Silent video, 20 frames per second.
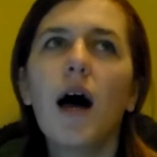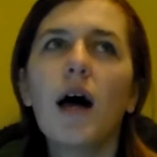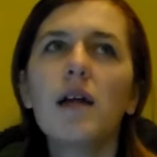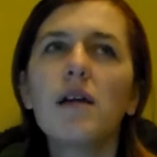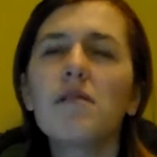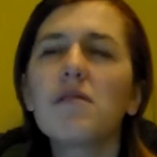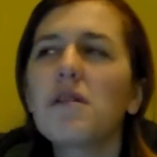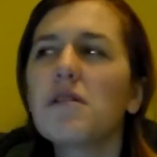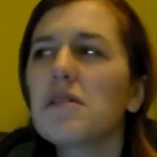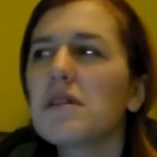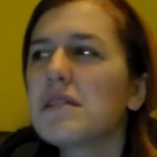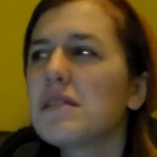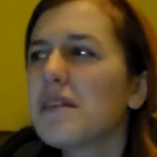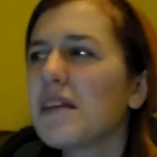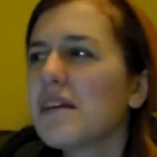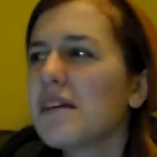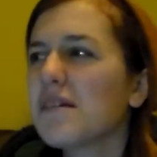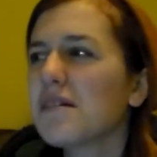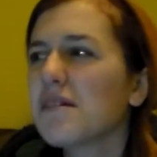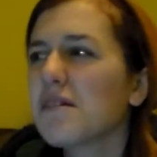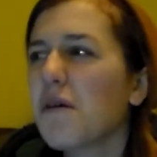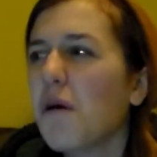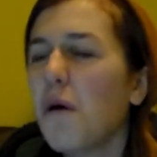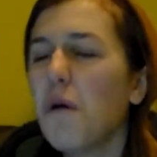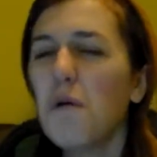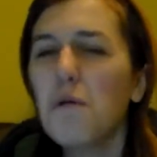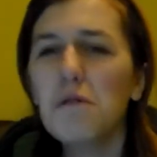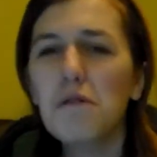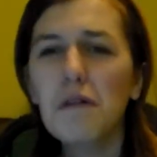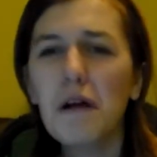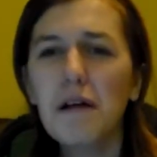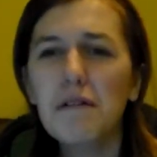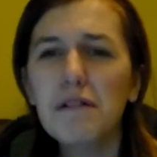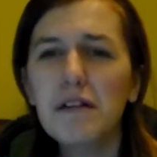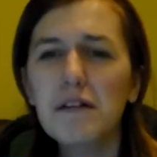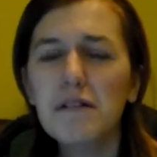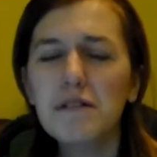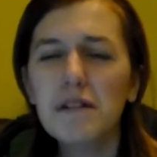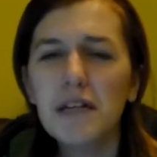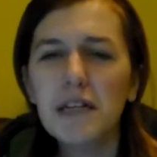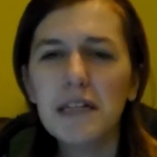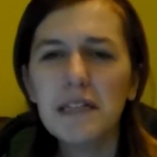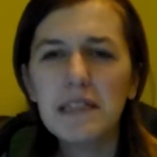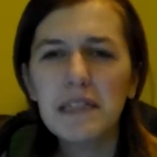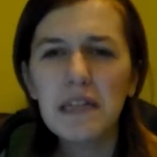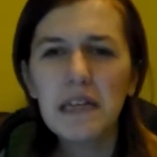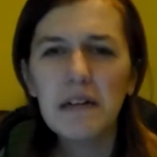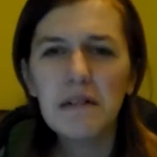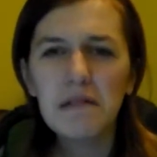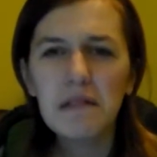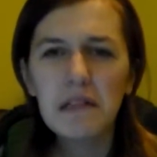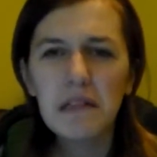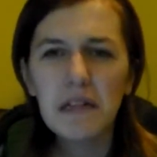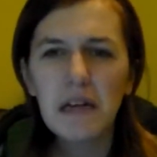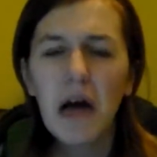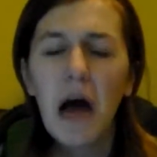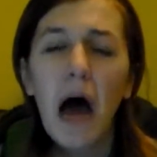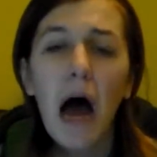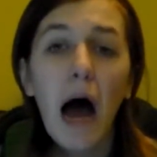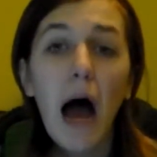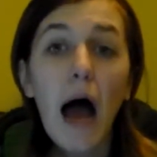I don't know, it's like cold around here, so I guess I can't really